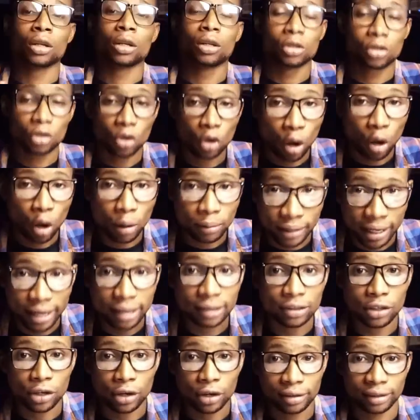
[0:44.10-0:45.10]
So
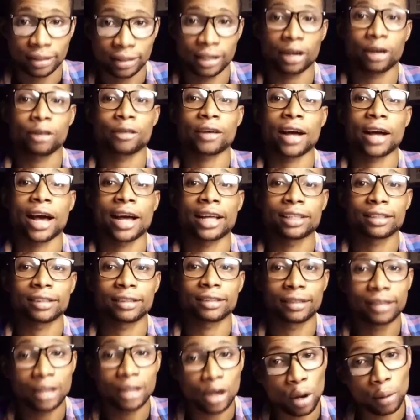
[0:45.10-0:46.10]
update yourself and
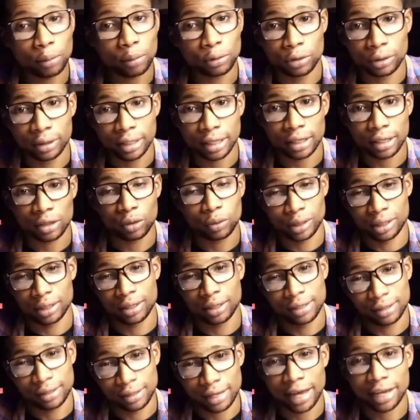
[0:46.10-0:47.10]
stay up to date with
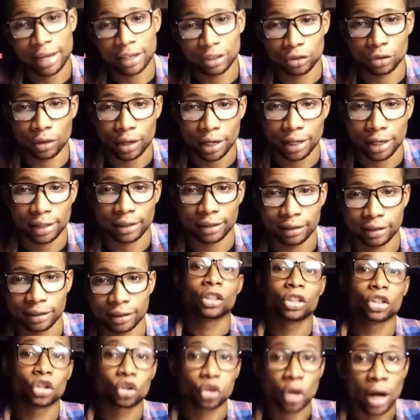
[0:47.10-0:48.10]
design
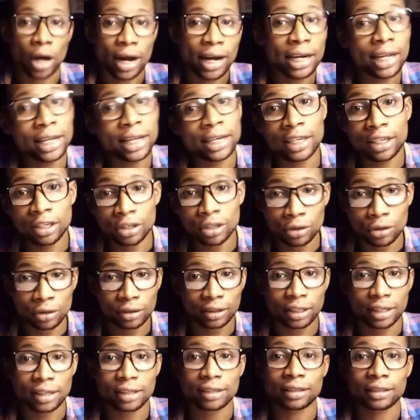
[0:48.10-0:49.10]
trends. Try learning new
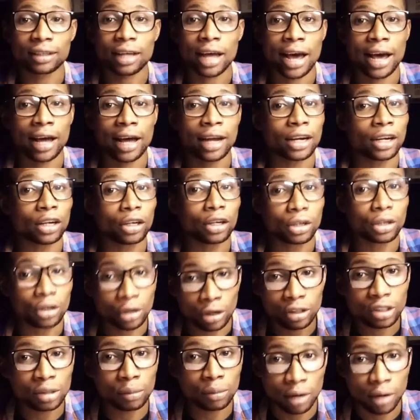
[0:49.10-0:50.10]
things and
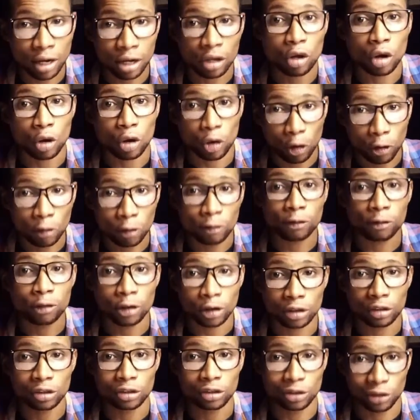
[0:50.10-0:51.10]
don't make your
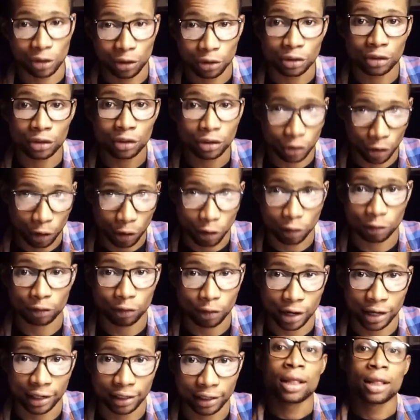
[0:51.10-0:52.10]
comfort zone your
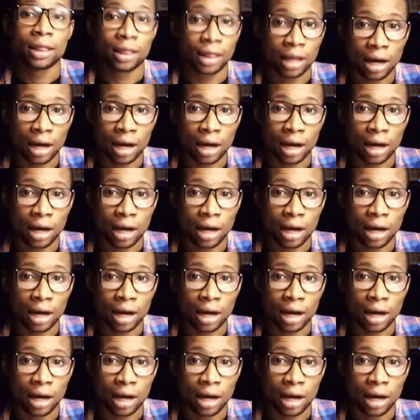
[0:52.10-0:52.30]
friend.